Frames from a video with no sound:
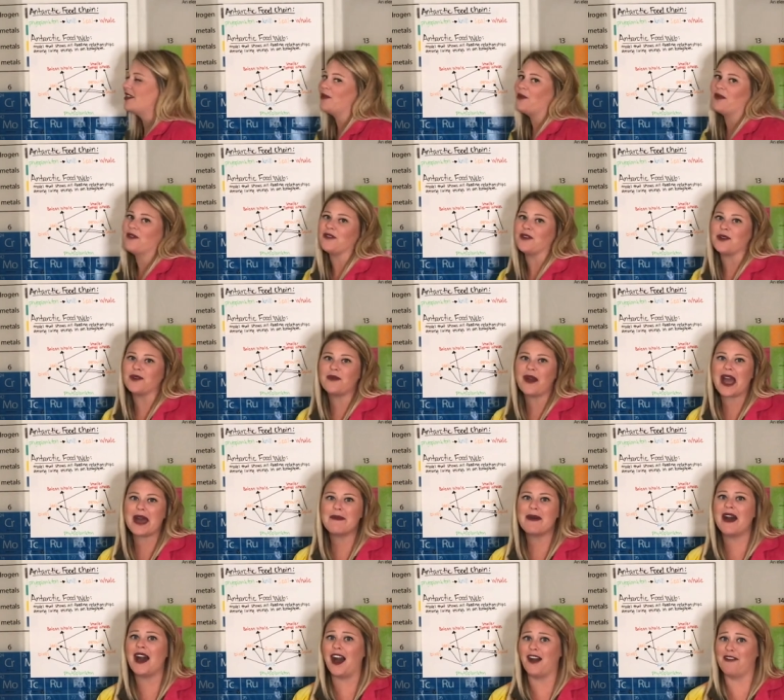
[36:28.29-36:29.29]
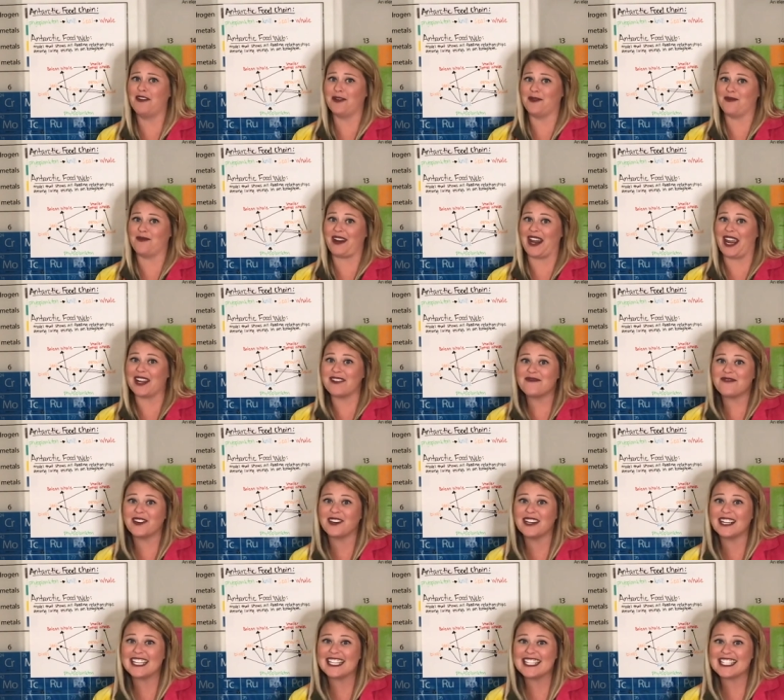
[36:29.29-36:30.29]
a food web of a
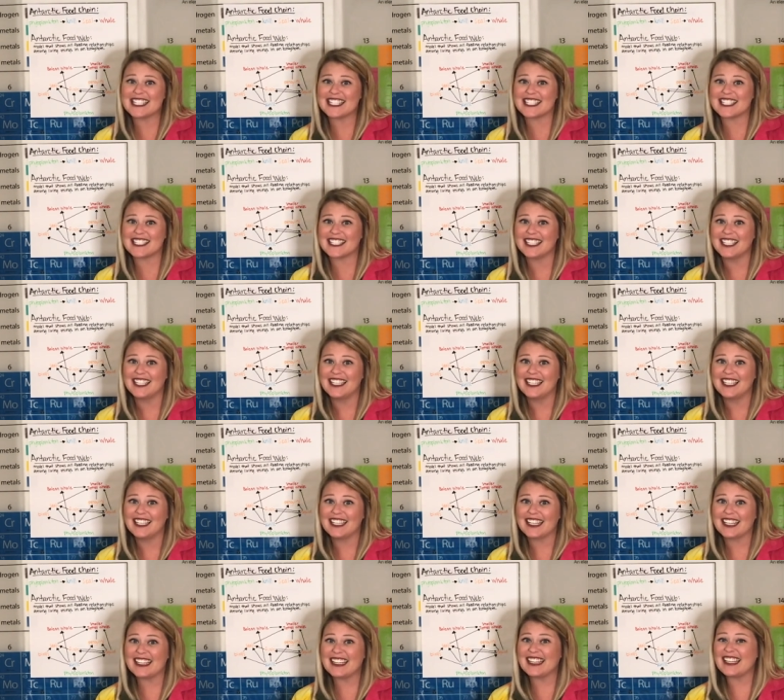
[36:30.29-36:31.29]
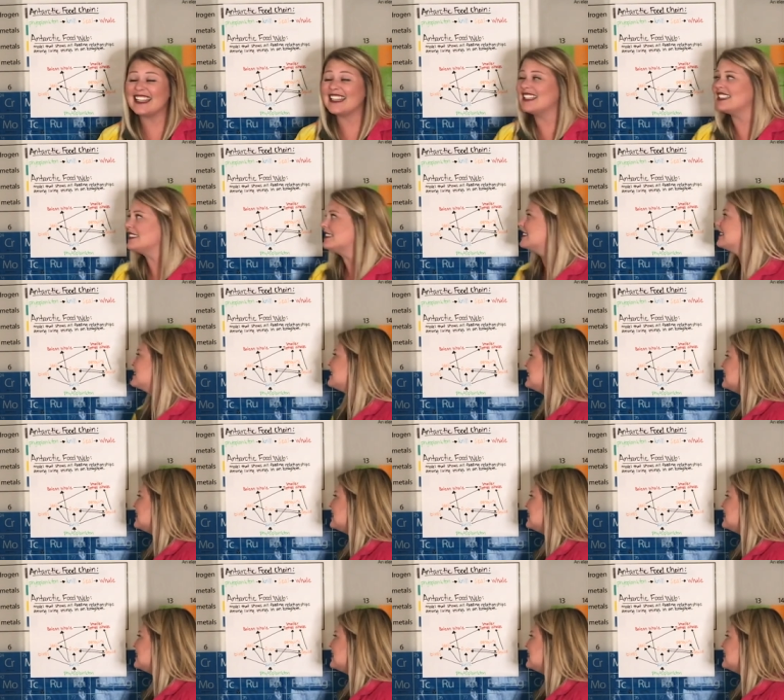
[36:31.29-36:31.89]
rainforest in here,